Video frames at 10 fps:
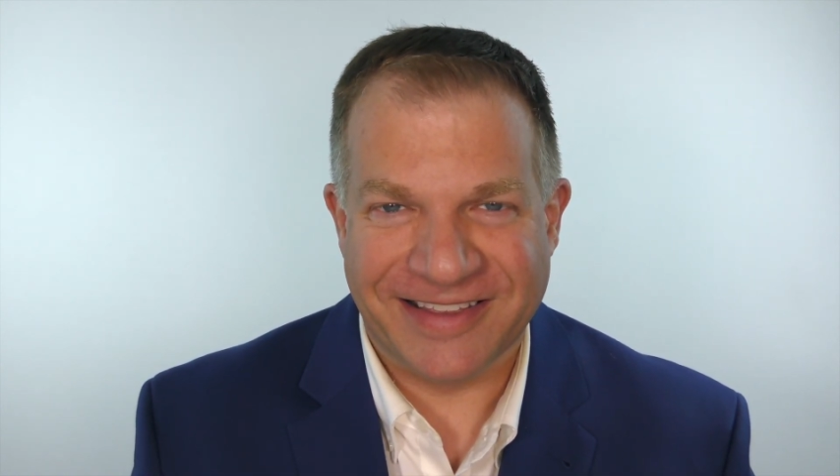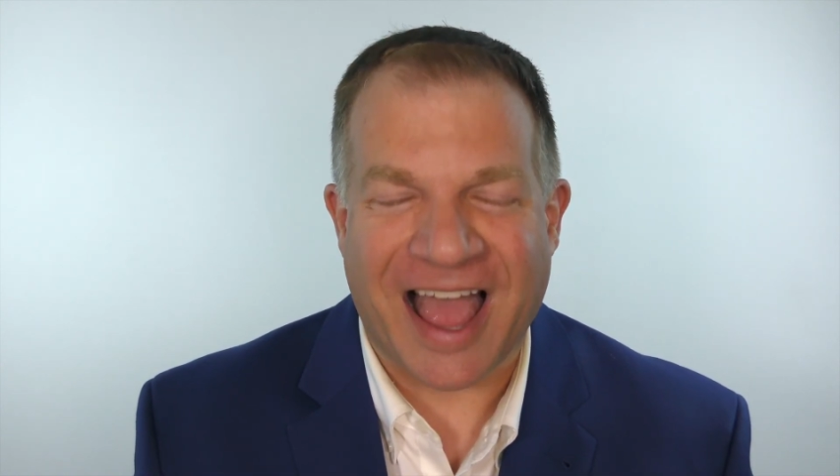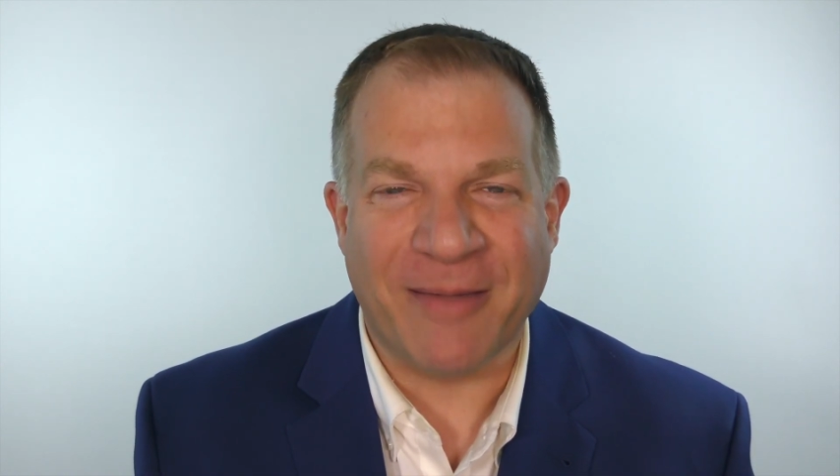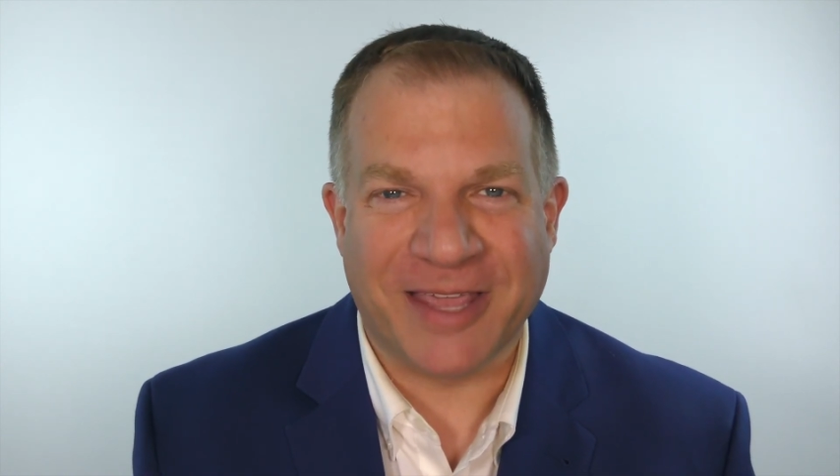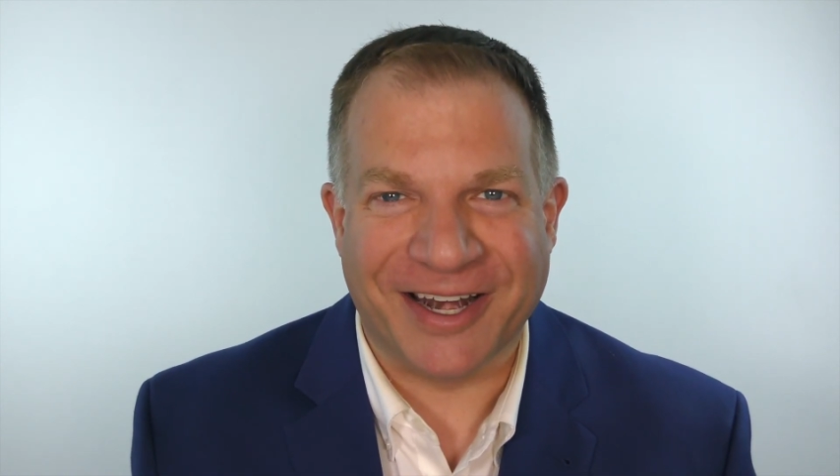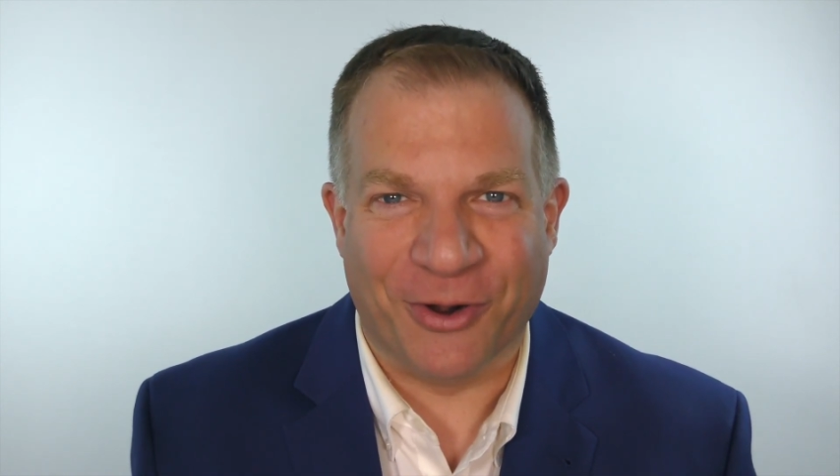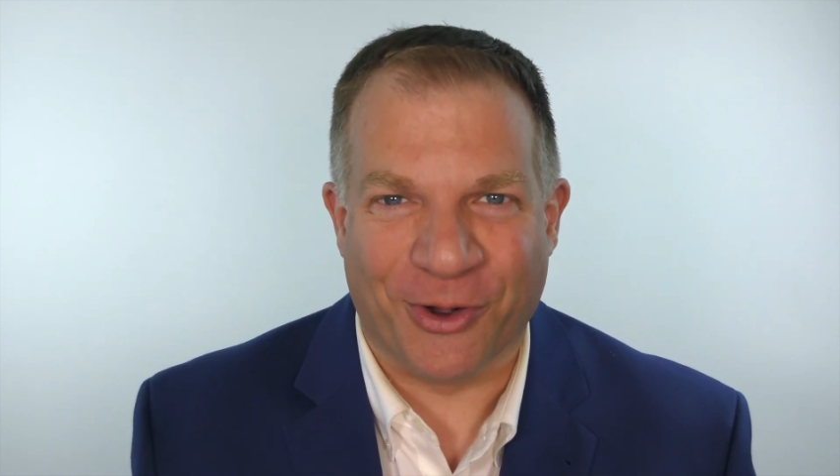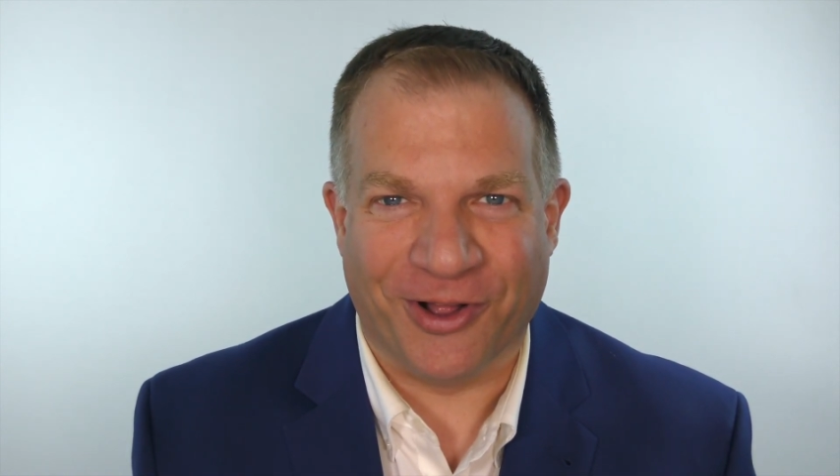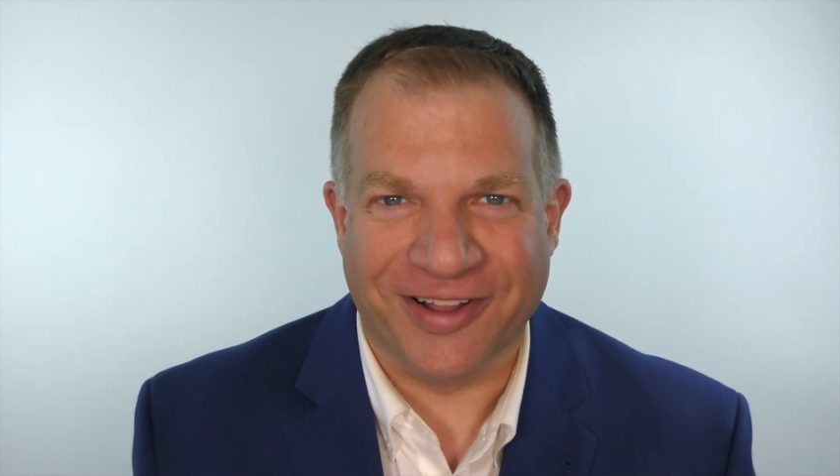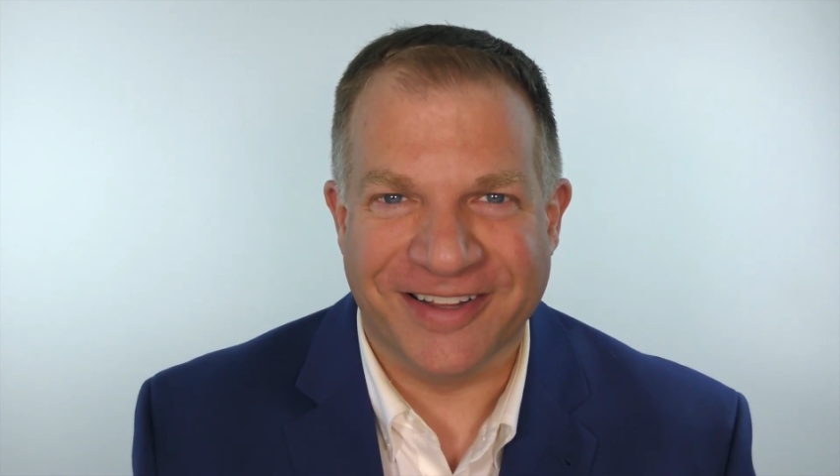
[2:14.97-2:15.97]
I'm
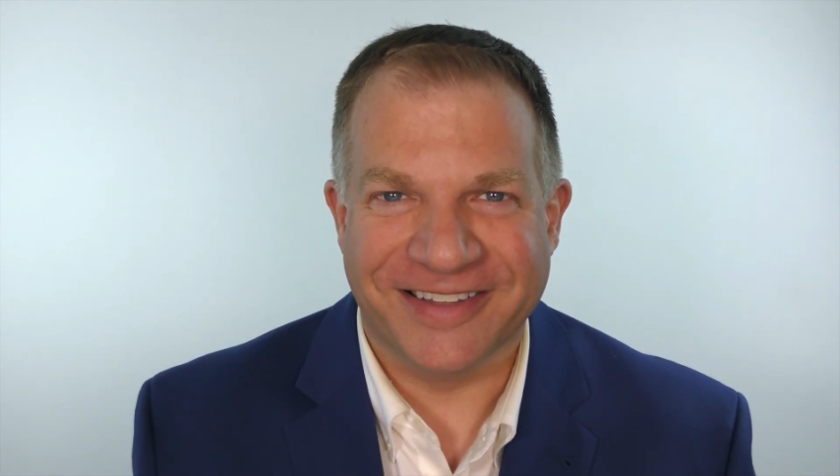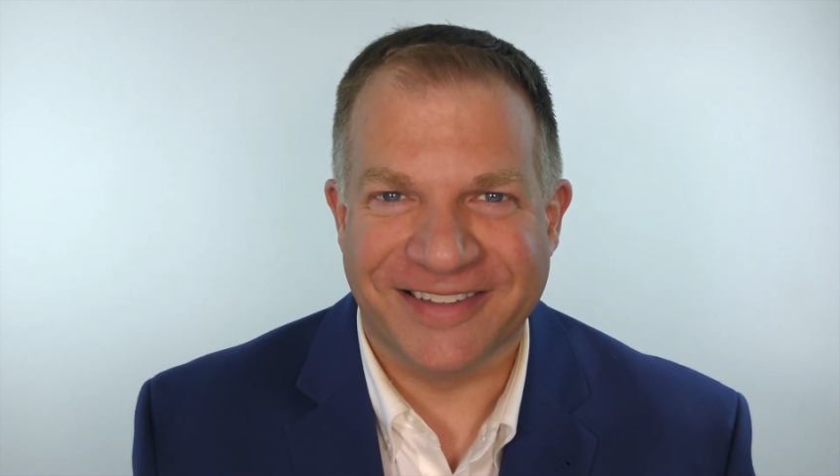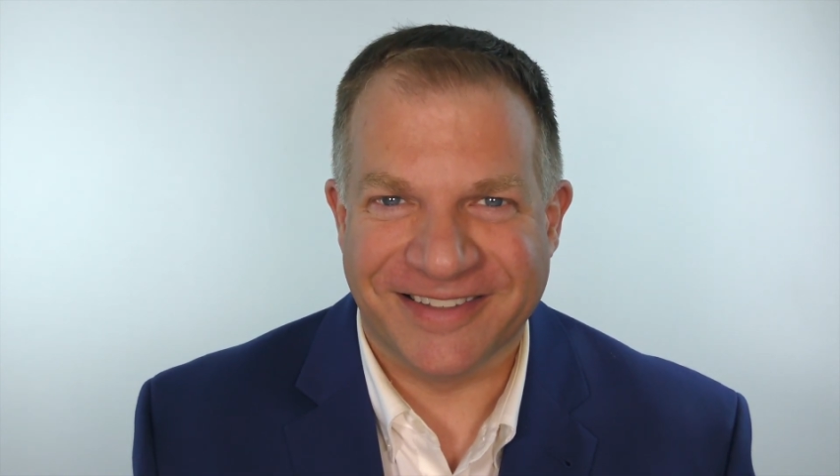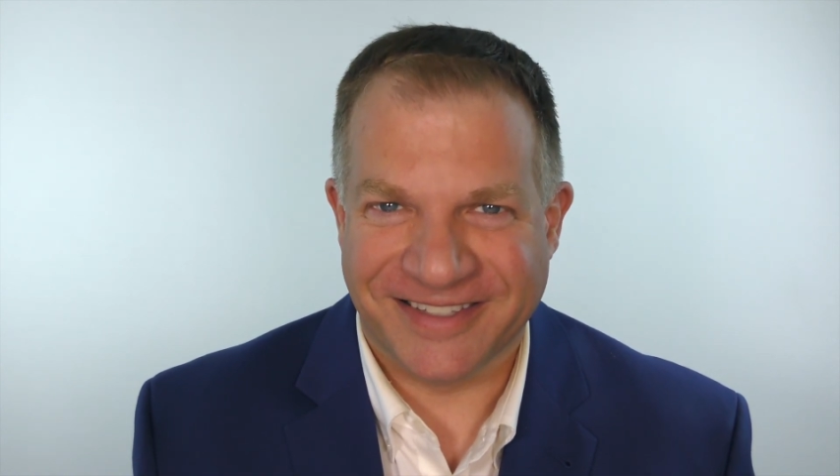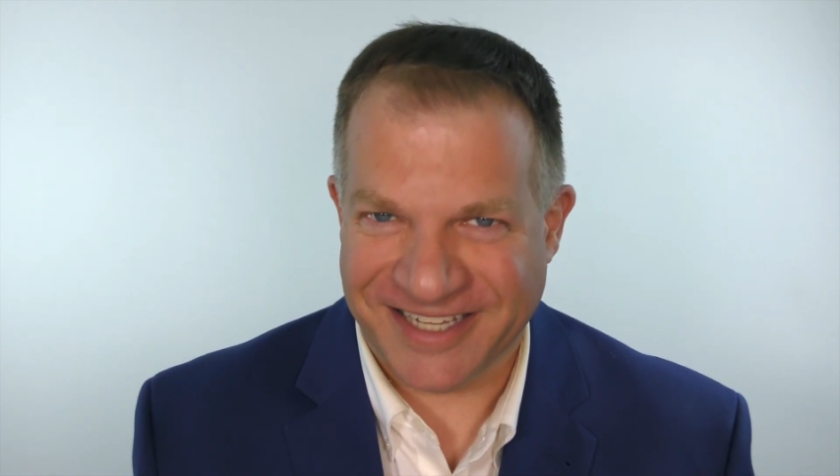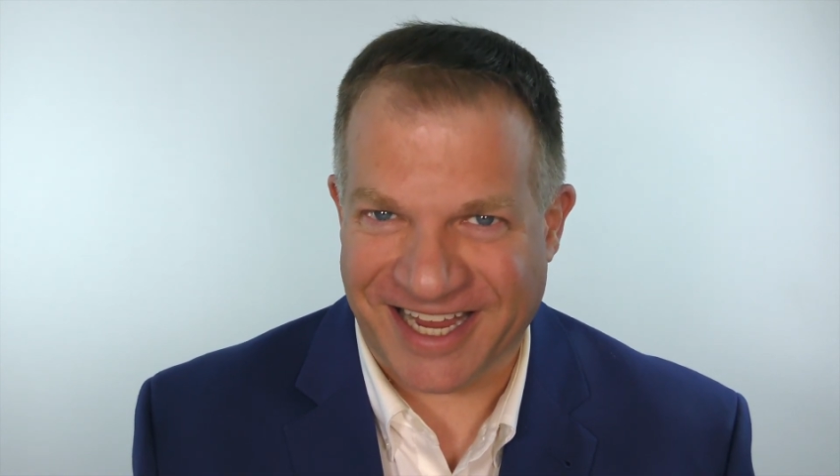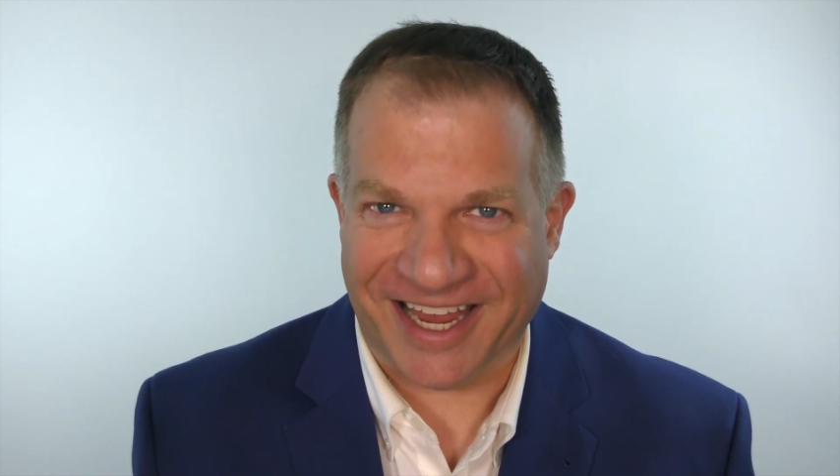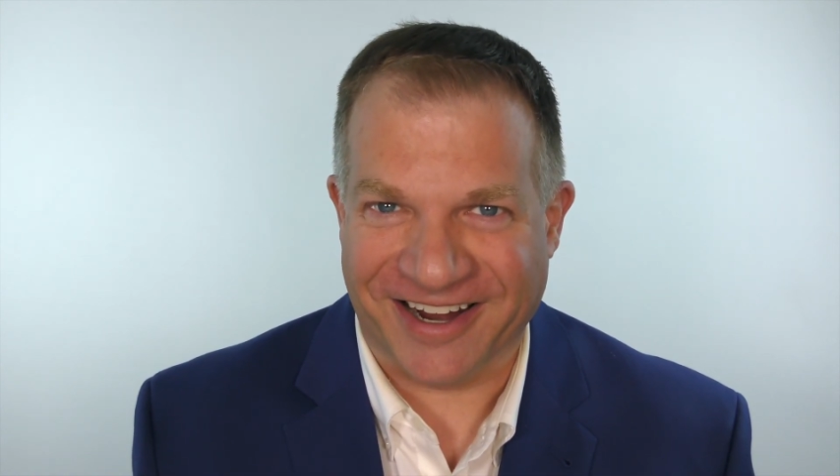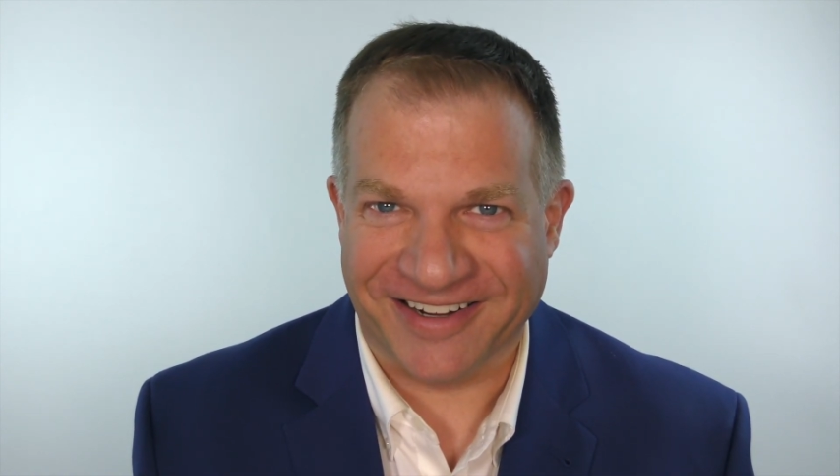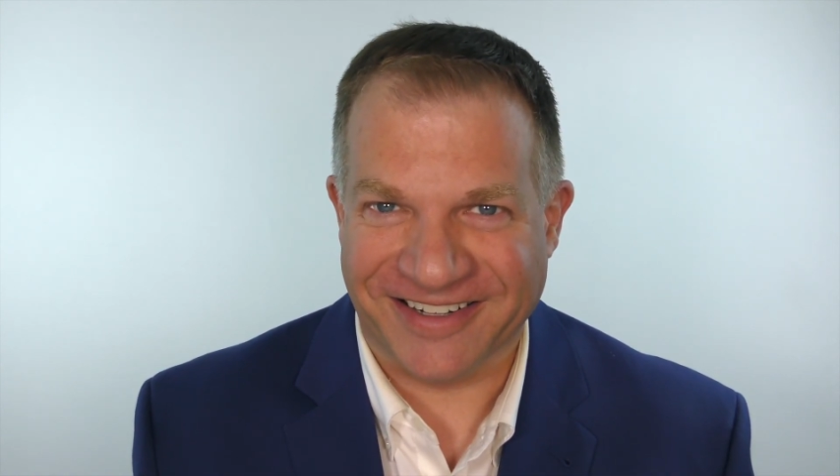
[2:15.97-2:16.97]
Okel. Take care.